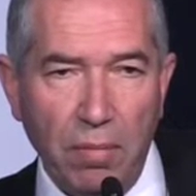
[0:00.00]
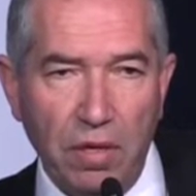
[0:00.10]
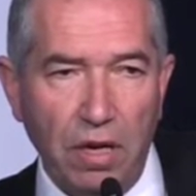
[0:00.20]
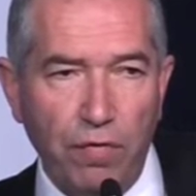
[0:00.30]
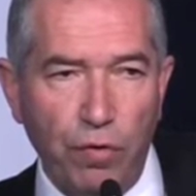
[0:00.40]

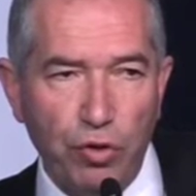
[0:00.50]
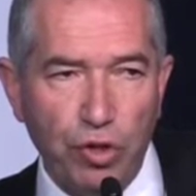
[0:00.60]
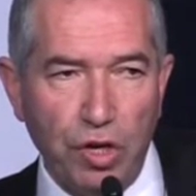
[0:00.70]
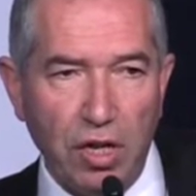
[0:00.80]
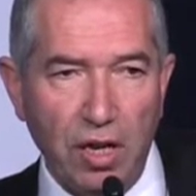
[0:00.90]
But
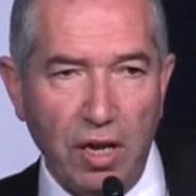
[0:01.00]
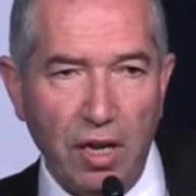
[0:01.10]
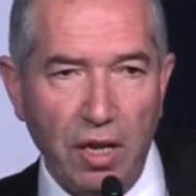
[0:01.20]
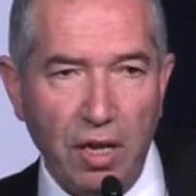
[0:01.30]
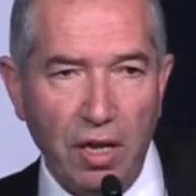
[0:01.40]
unfortunately,
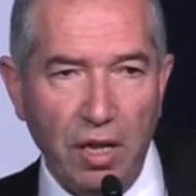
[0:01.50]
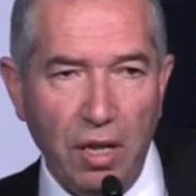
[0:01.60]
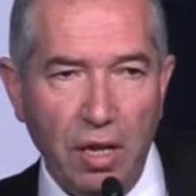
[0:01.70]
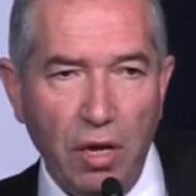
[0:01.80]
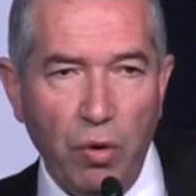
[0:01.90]

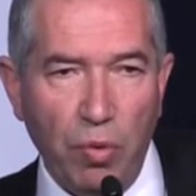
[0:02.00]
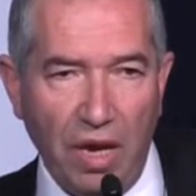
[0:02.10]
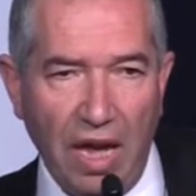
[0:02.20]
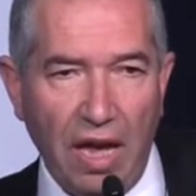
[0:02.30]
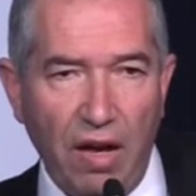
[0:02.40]

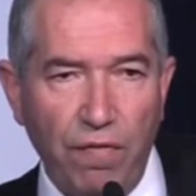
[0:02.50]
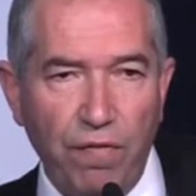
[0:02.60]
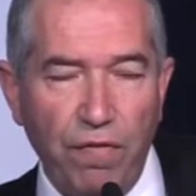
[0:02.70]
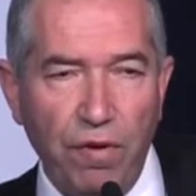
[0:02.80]
we have